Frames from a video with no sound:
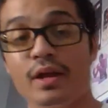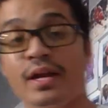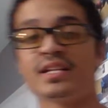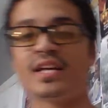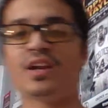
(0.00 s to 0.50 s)

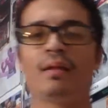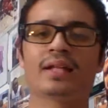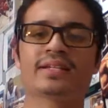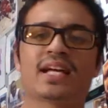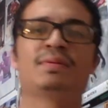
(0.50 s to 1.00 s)
because I know a
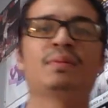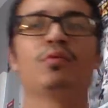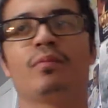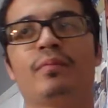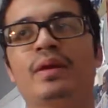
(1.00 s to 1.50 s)
lot of times
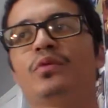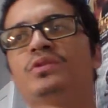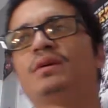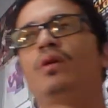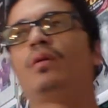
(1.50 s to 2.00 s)
people will
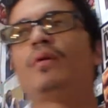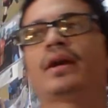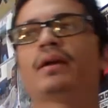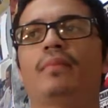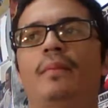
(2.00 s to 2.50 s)
say, well,
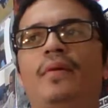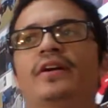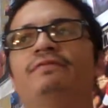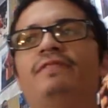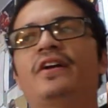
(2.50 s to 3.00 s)

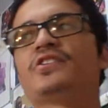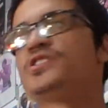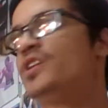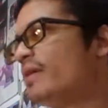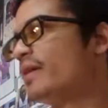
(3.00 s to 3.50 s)
American fighters
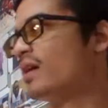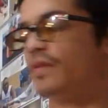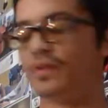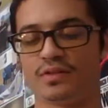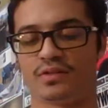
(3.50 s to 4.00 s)
suck right
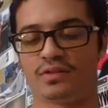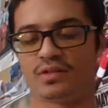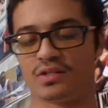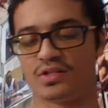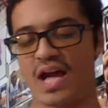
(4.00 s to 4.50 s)
now.
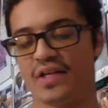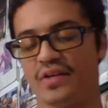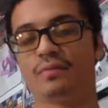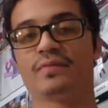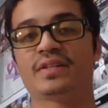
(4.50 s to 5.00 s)
The
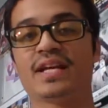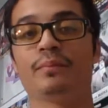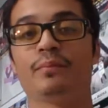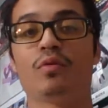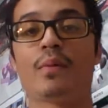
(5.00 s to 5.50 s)

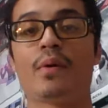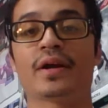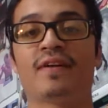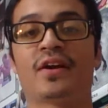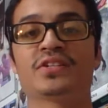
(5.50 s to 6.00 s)
talent pool of
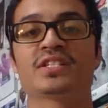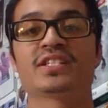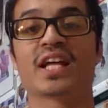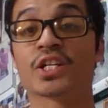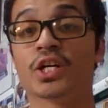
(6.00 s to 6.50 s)
American fighters isn't
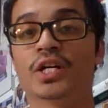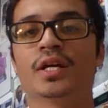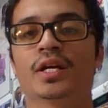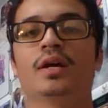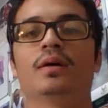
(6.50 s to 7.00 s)
that
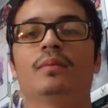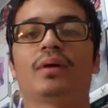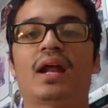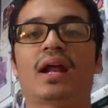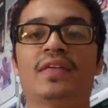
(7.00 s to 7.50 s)
good.
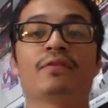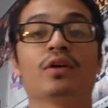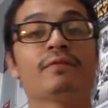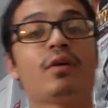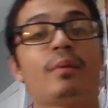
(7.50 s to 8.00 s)
But I think if you're
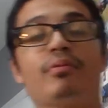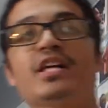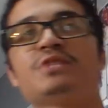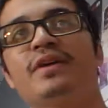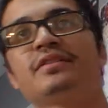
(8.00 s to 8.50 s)
looking for a
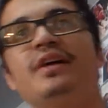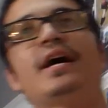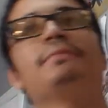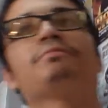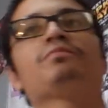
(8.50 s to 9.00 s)
prospect
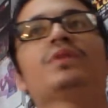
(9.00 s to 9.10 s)
that